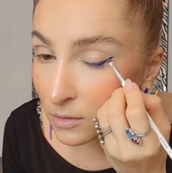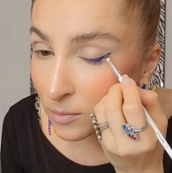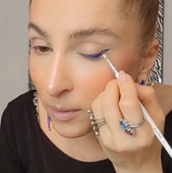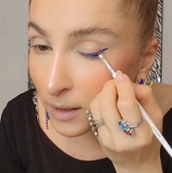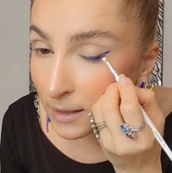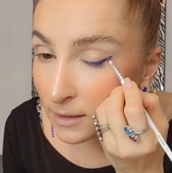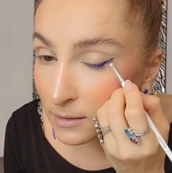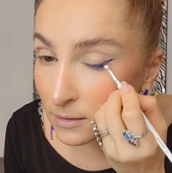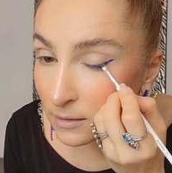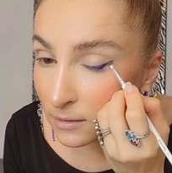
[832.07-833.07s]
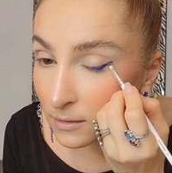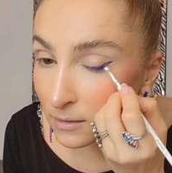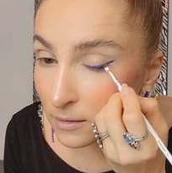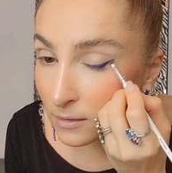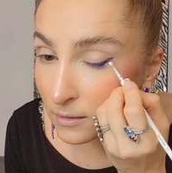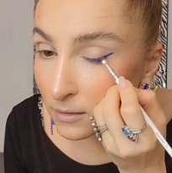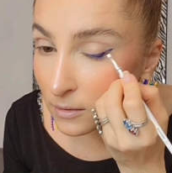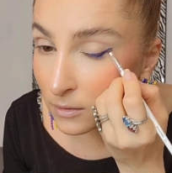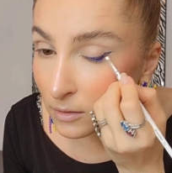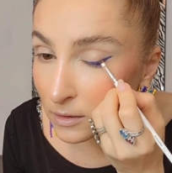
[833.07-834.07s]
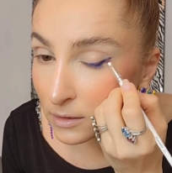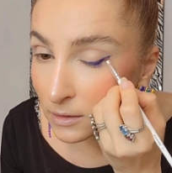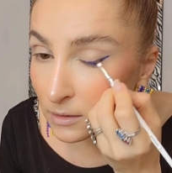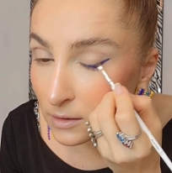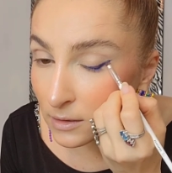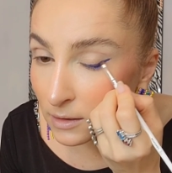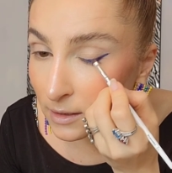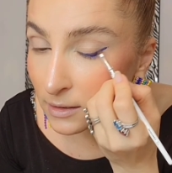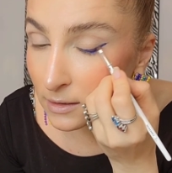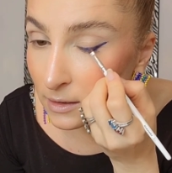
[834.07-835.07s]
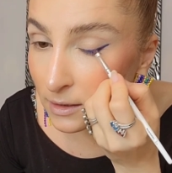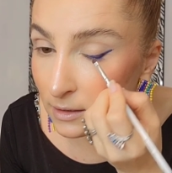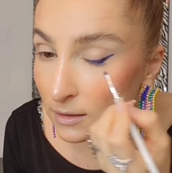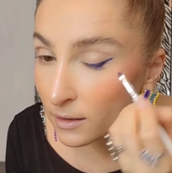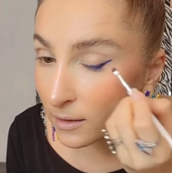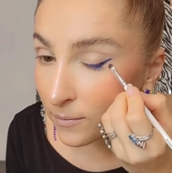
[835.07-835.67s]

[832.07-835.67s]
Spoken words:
to buy it or didn't decide it yet,